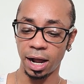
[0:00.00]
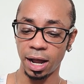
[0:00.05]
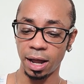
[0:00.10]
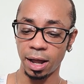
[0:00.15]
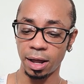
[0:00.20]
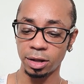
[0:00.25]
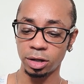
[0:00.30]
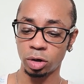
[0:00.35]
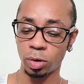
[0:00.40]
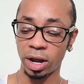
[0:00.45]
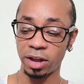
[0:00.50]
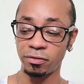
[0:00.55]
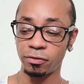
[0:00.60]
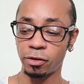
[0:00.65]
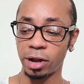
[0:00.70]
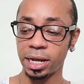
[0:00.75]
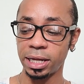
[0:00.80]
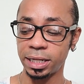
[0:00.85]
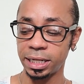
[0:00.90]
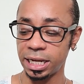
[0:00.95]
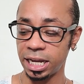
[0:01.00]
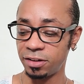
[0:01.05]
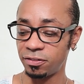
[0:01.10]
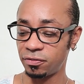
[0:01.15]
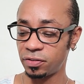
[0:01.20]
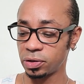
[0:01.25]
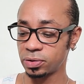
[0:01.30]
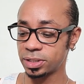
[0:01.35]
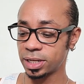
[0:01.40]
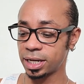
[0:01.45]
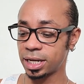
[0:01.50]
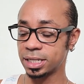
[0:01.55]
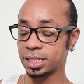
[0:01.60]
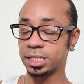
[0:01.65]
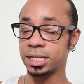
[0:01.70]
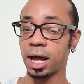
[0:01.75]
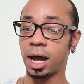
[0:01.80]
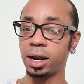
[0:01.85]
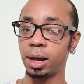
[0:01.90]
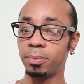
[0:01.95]
uh, quite frankly, it feels like it's
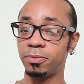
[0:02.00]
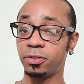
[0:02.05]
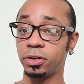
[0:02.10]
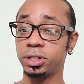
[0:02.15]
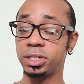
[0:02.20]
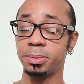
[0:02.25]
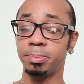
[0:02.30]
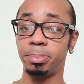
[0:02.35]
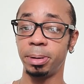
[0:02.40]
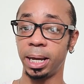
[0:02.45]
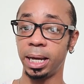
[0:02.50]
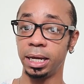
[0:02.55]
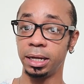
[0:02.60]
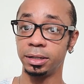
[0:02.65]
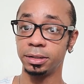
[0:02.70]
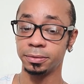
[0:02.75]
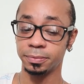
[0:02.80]
not up for debate.